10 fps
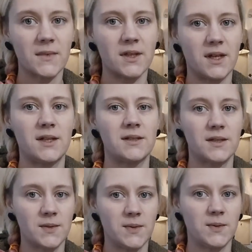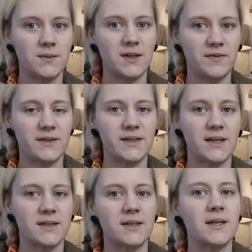that it's two different
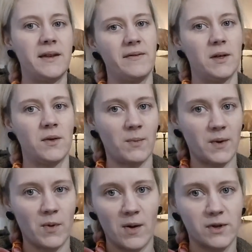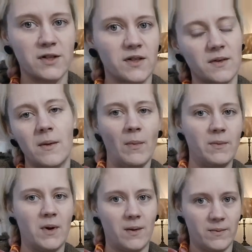sizes even on my mom, because
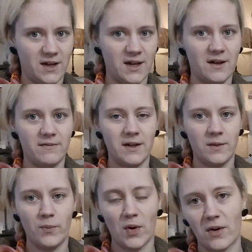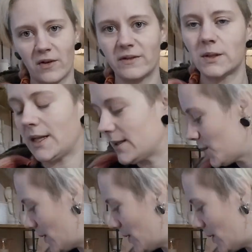my mom have borrowed this